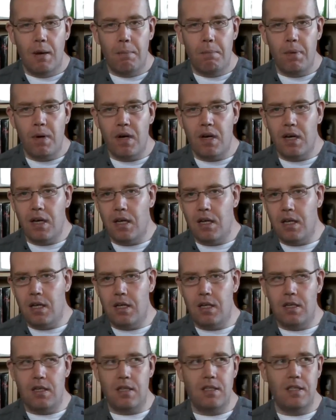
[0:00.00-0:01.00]
But,
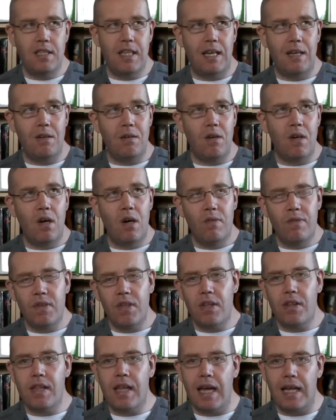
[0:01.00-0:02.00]
you know, other
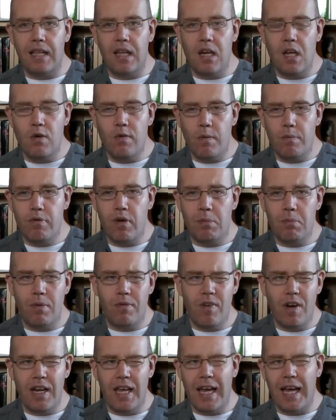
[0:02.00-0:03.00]
than that, the only other problem I
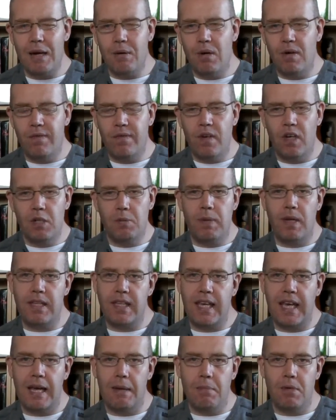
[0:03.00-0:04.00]
really had when I first played the
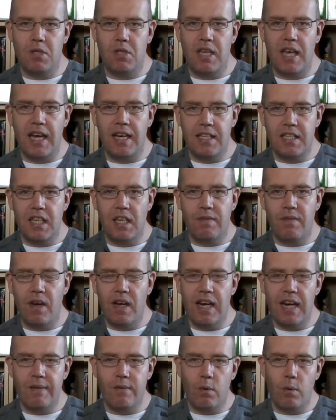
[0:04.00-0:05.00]
game was the ATV
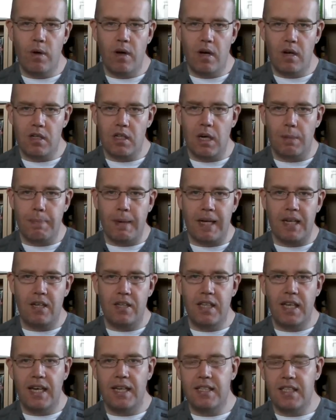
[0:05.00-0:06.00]
level, where I got back on
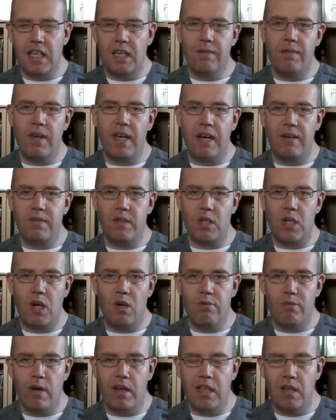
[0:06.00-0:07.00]
the ATV after
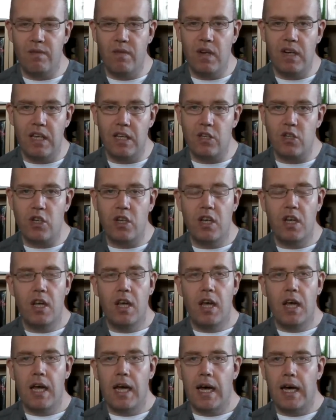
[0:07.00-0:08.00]
going around the village
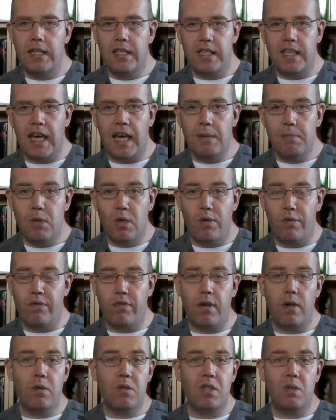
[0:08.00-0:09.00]
and the game just
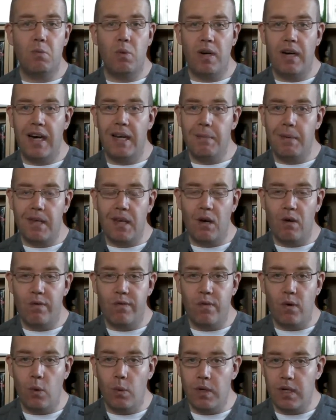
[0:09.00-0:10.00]
froze and wouldn't let me go
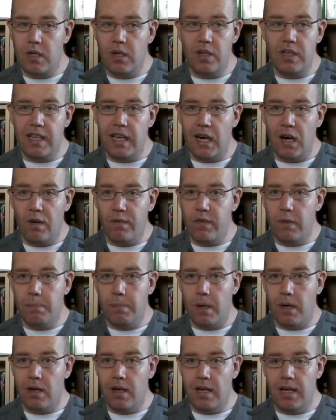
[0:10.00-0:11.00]
forward. I couldn't get off the
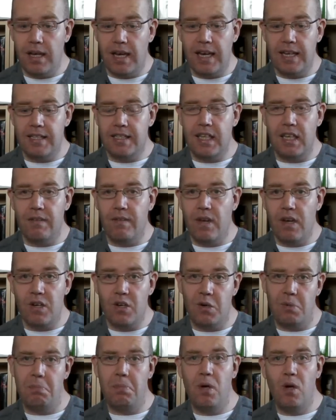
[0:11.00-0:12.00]
ATV, I
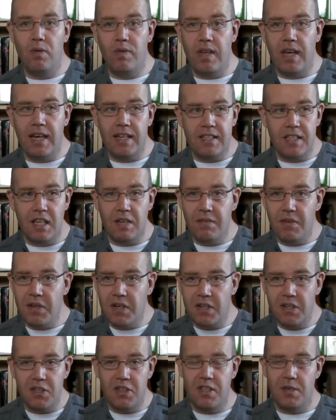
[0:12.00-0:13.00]
couldn't move the ATV, I
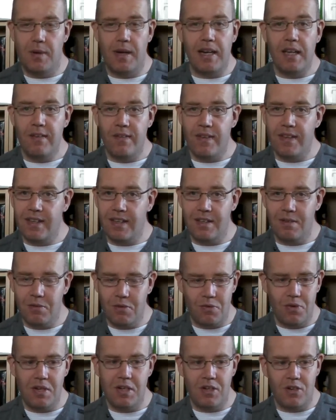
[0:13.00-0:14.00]
couldn't do anything. It was
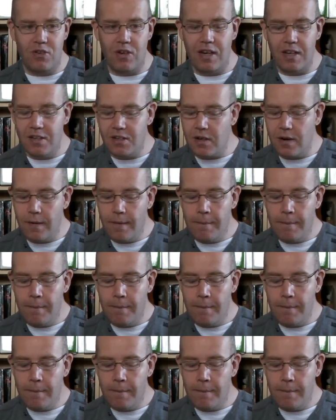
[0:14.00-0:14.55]
really strange.